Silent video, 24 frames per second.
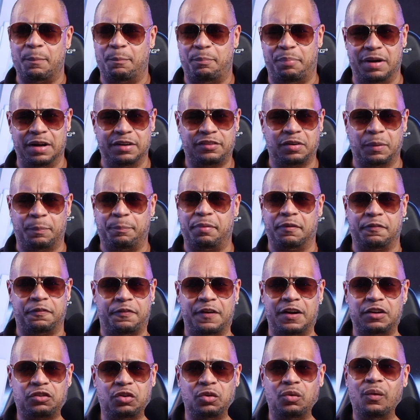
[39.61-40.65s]
a bunch of
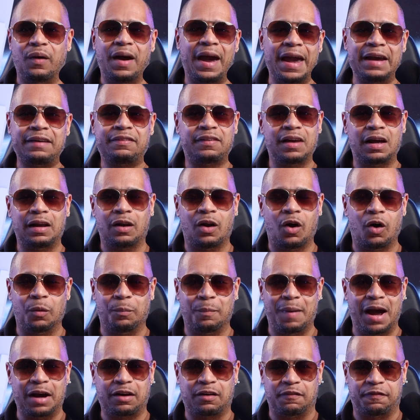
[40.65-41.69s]
professional X L R
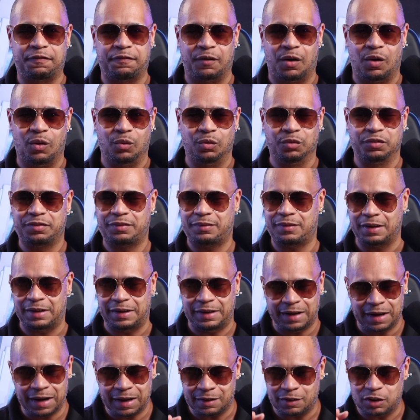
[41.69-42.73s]
microphones to
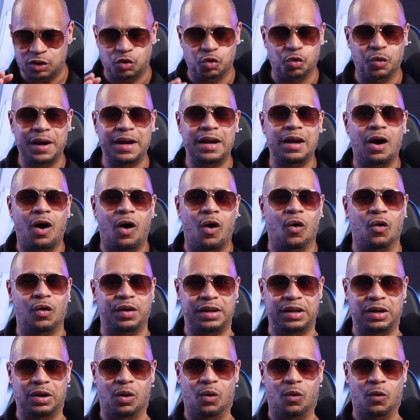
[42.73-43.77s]
get great
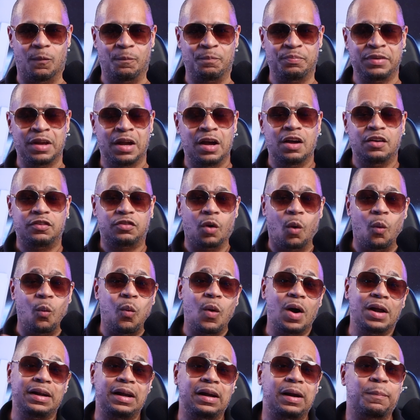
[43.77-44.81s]
audio. So
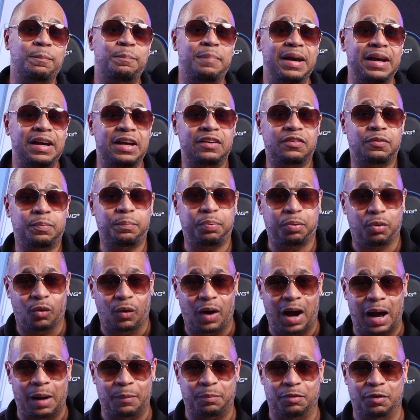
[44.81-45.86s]
one of the biggest
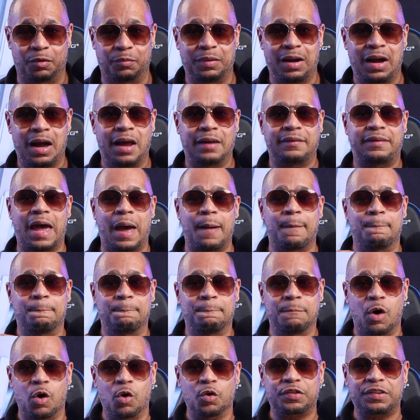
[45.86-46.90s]
problems that
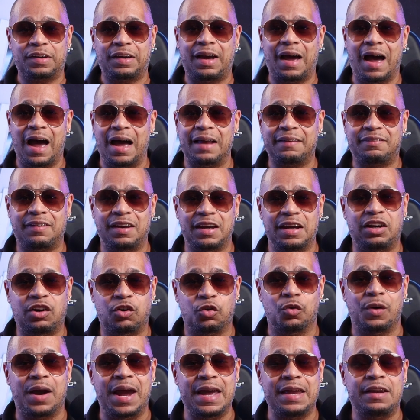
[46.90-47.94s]
most content
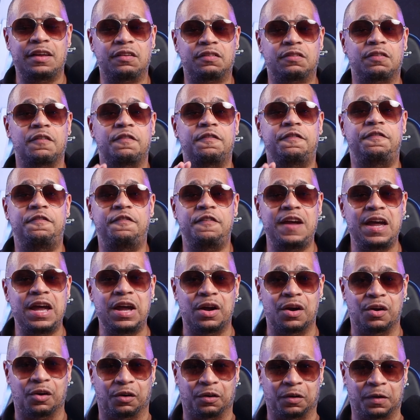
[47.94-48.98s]
creators
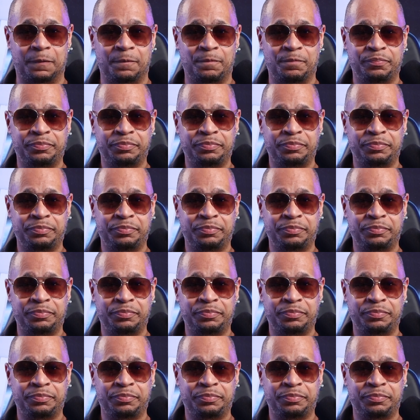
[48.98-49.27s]
fear